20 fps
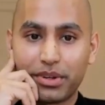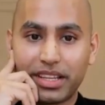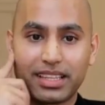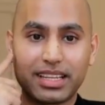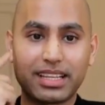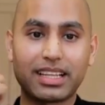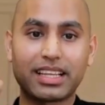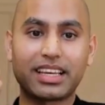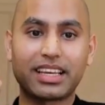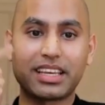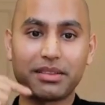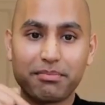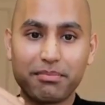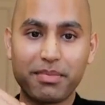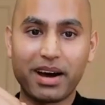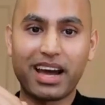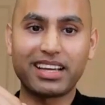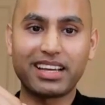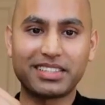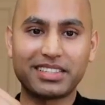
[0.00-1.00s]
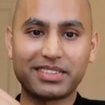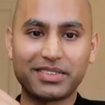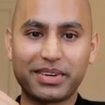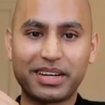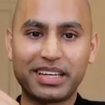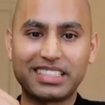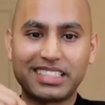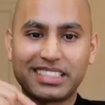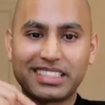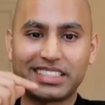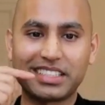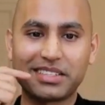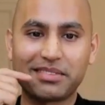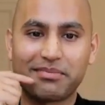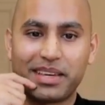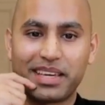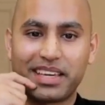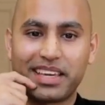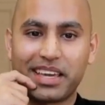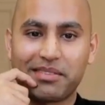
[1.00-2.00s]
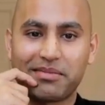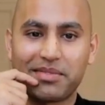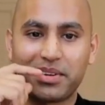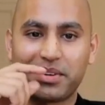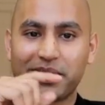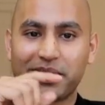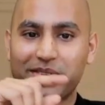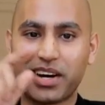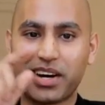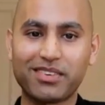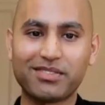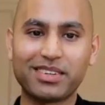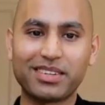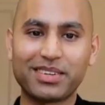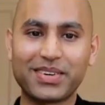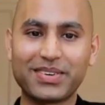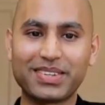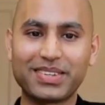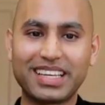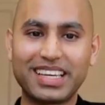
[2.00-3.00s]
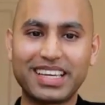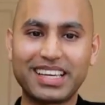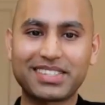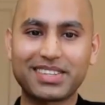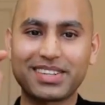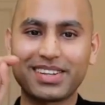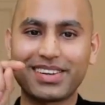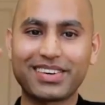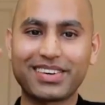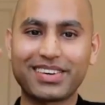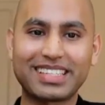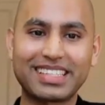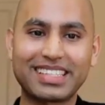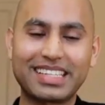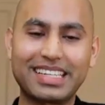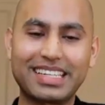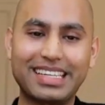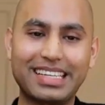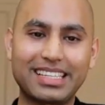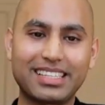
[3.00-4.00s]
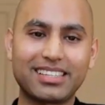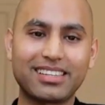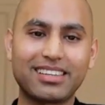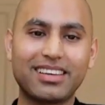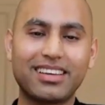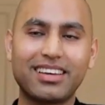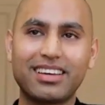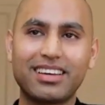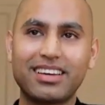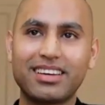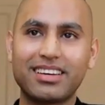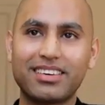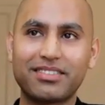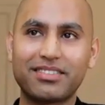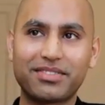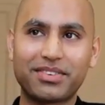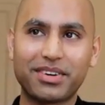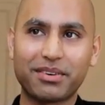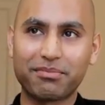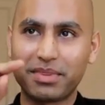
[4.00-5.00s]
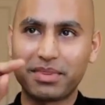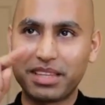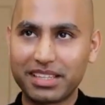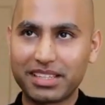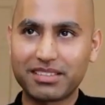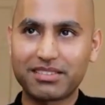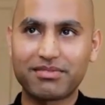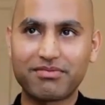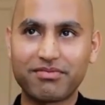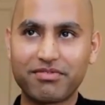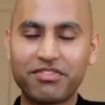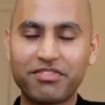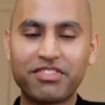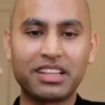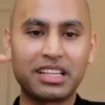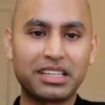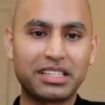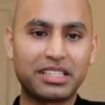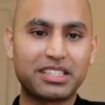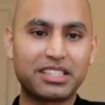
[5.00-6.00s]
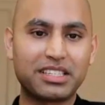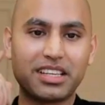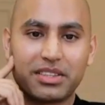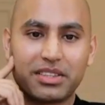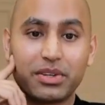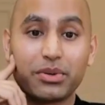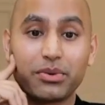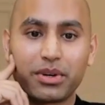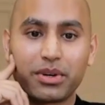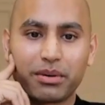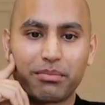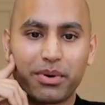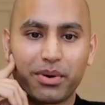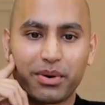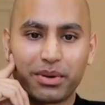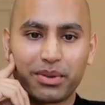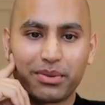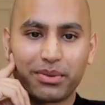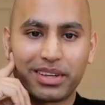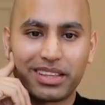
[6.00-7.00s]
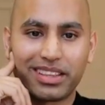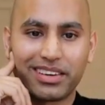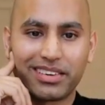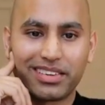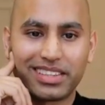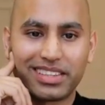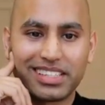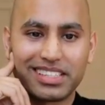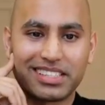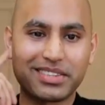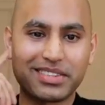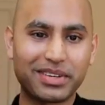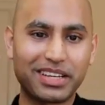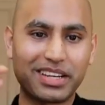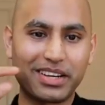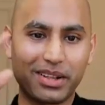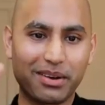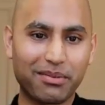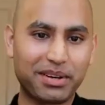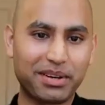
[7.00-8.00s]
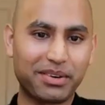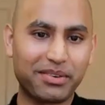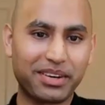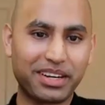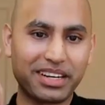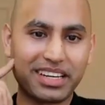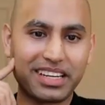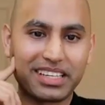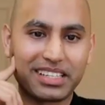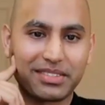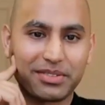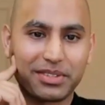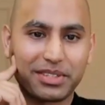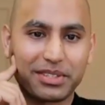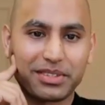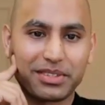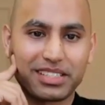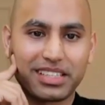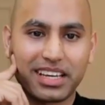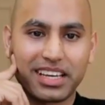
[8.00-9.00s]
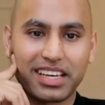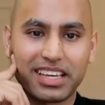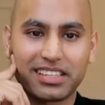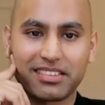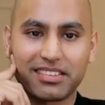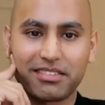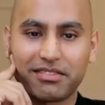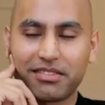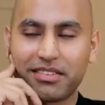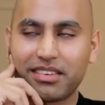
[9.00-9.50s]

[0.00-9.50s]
And then like in my generations, it became you could travel only as long as it is from this village that you were born with, or this 3-kilometer radius, which was the case of,